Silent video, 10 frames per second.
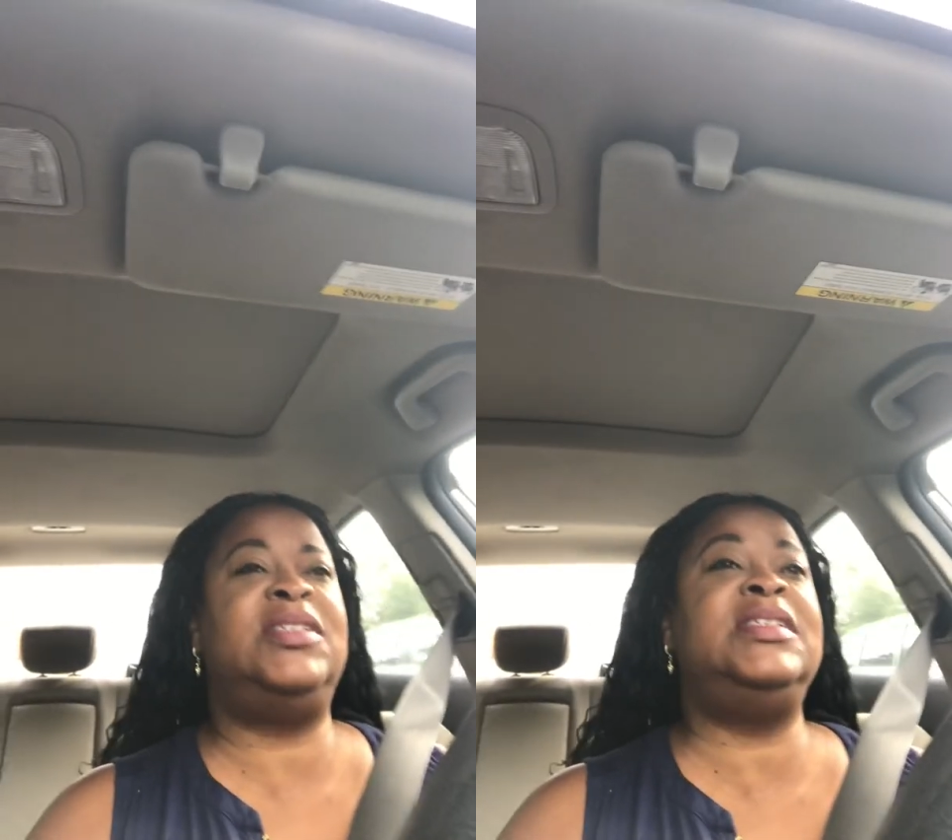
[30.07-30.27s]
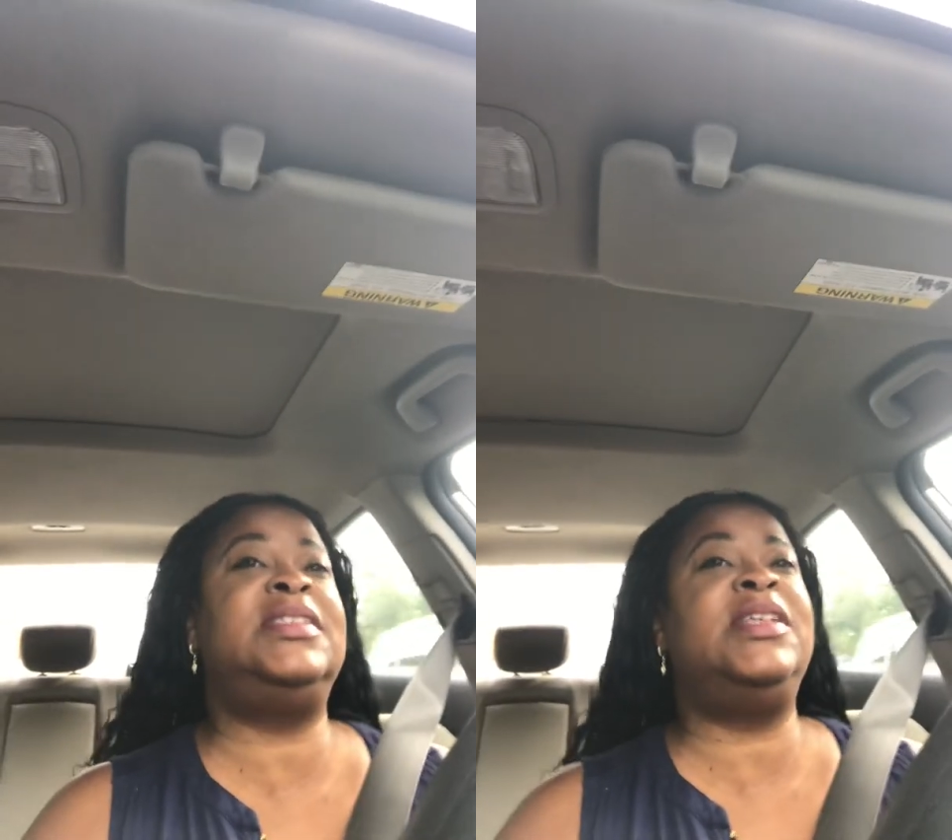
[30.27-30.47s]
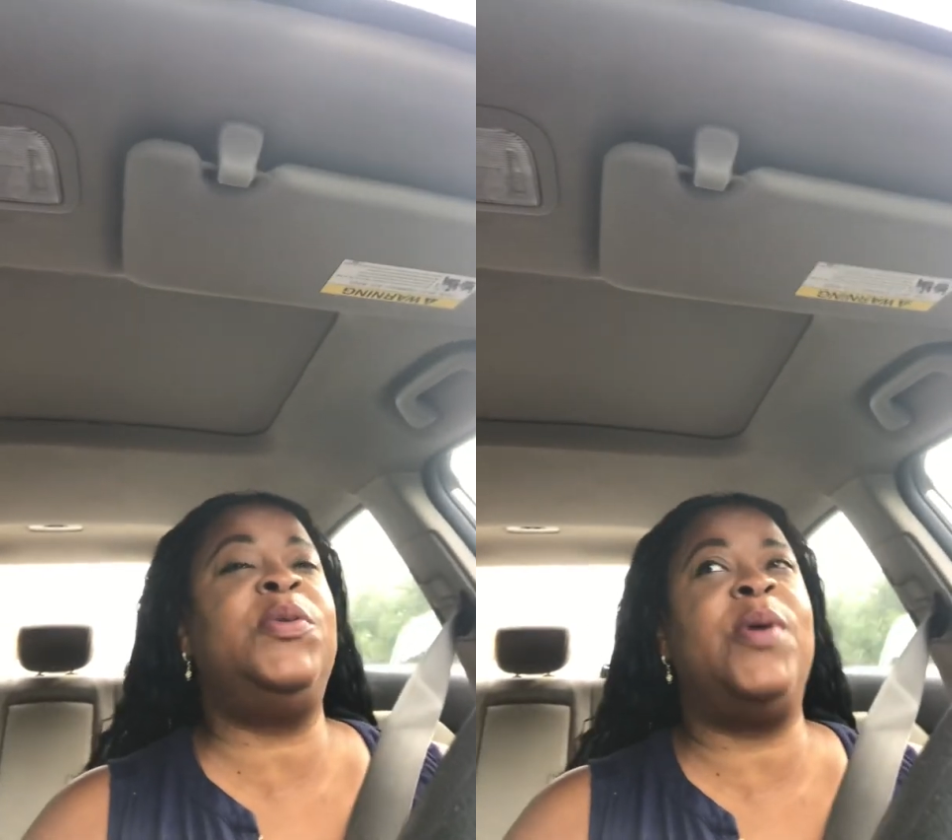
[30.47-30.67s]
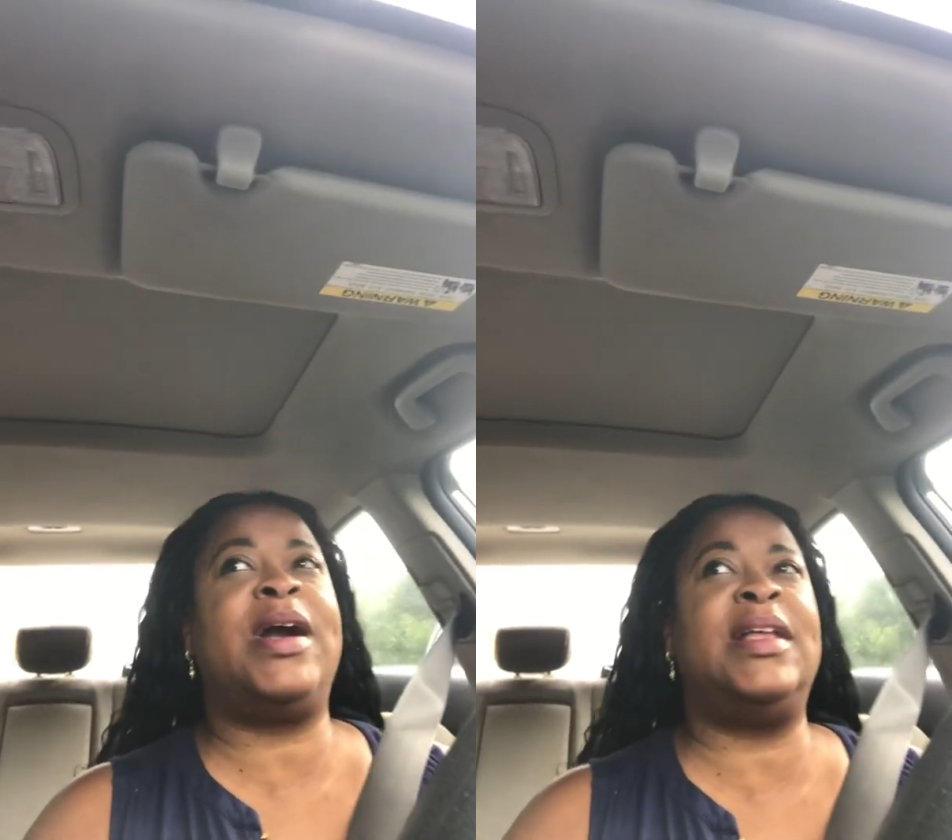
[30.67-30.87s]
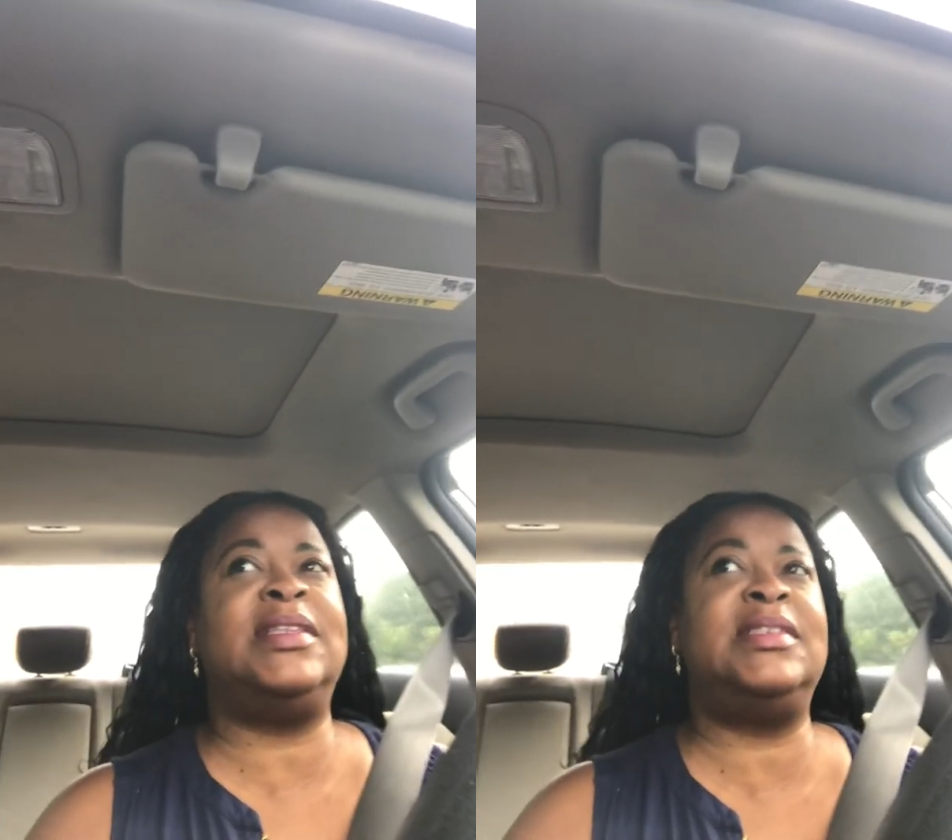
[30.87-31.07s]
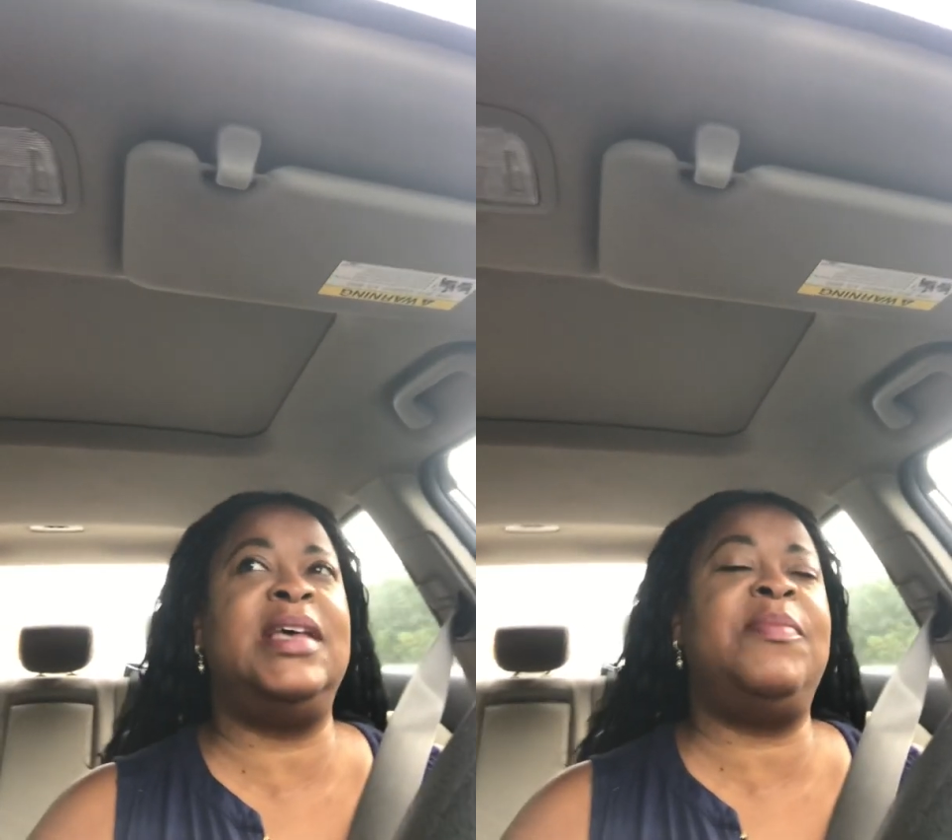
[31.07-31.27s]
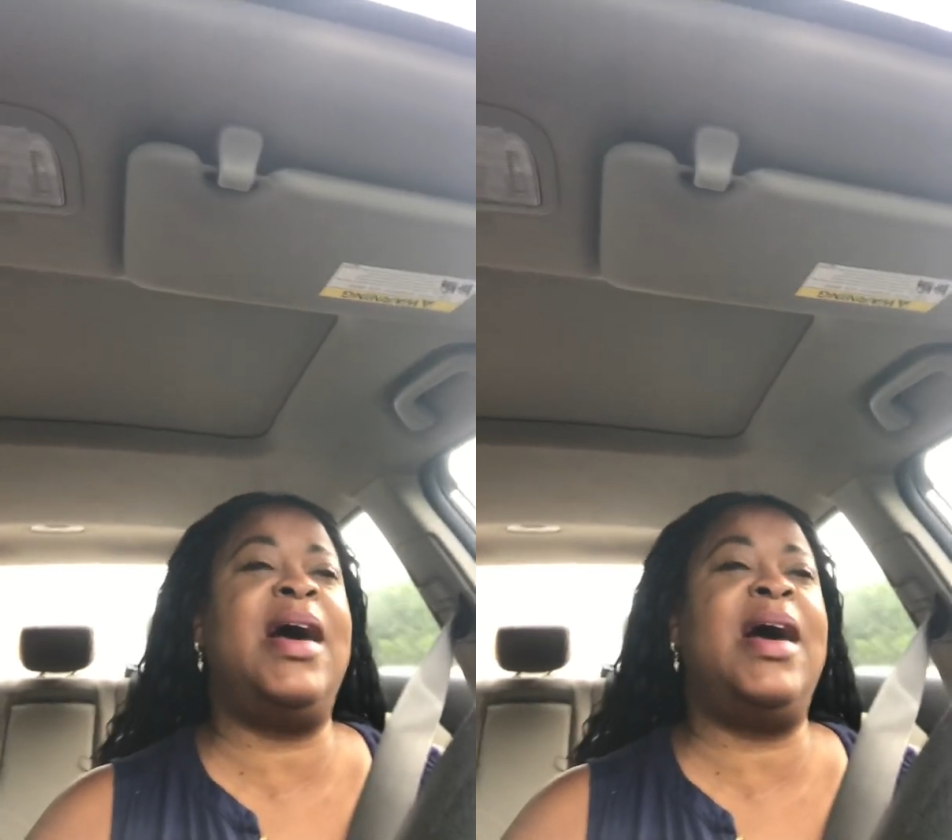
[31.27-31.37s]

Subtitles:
She still works at the same